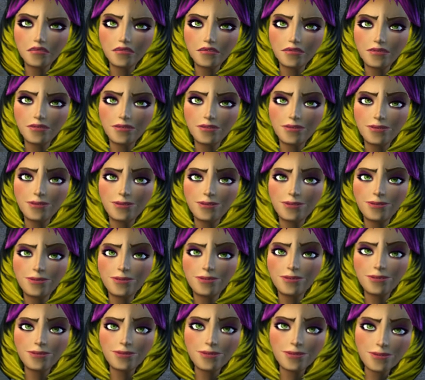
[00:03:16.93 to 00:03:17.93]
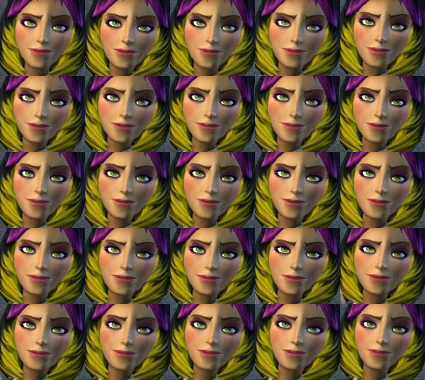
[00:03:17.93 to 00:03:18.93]

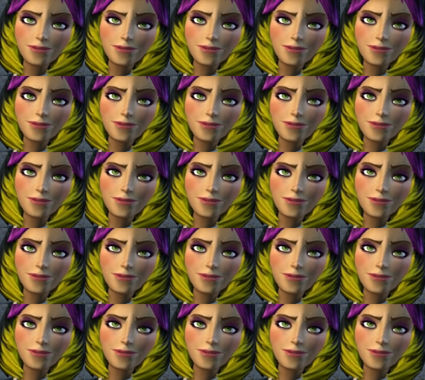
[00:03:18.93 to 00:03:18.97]
(no one is talking)